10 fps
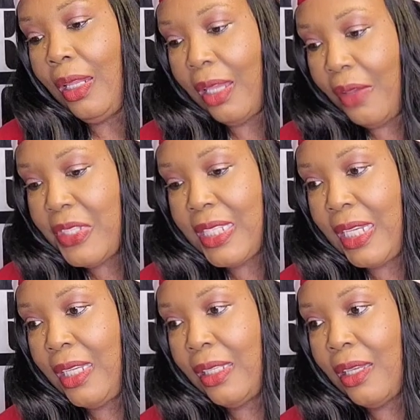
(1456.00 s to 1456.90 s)
love
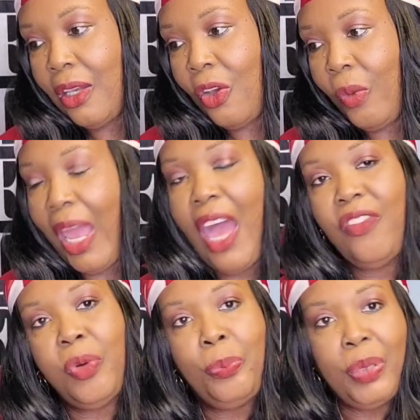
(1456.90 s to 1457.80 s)
seat where I
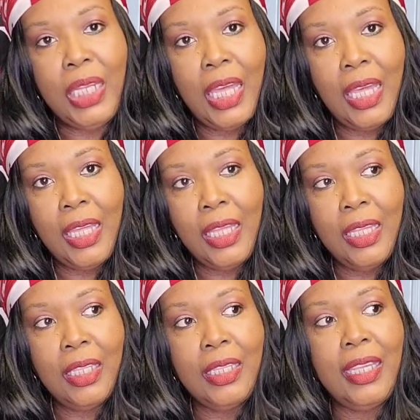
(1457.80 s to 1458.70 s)
have a
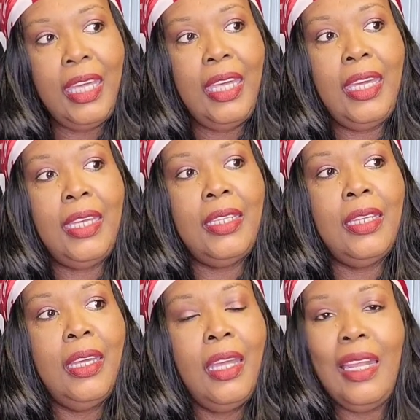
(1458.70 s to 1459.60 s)
plug
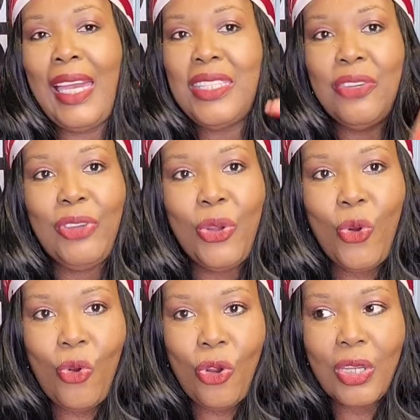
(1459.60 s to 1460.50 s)
and like different
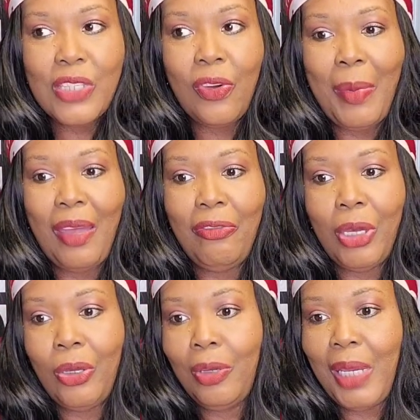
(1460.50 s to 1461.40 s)
cords for my
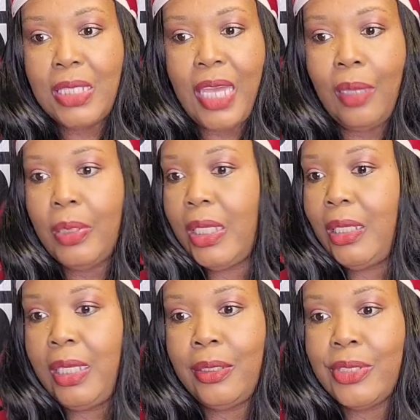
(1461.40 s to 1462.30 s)
phone, my
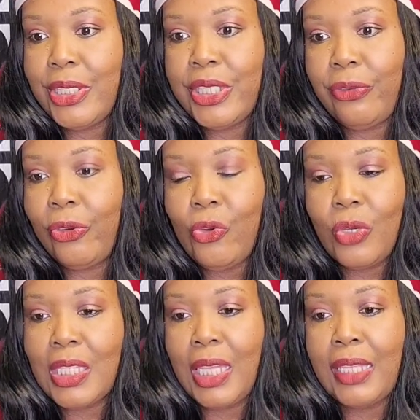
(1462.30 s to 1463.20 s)
tablet, and just different
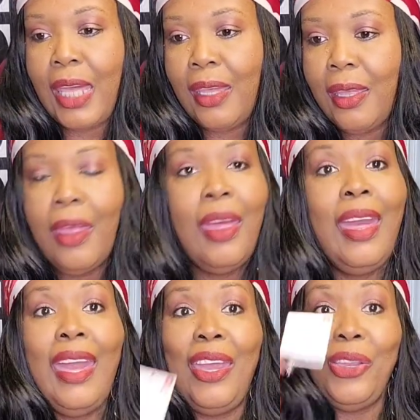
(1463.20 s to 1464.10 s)
cords like that.
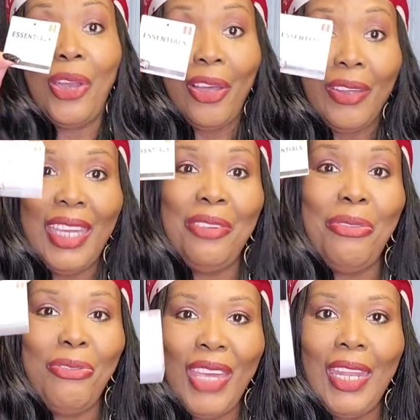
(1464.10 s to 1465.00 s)
And y'all,
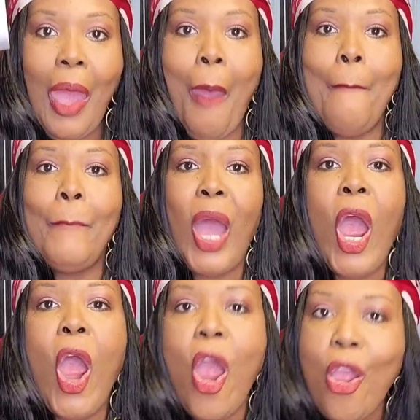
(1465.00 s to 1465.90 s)
it fit
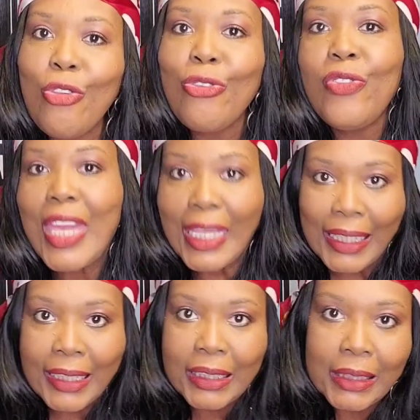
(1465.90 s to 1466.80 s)

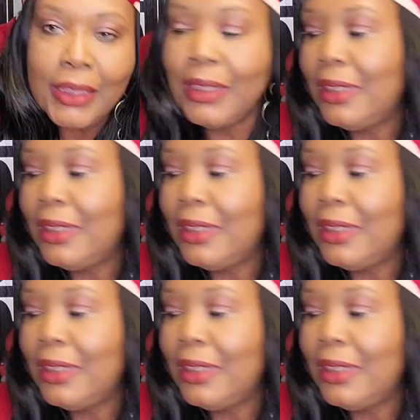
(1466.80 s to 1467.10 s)
perfect.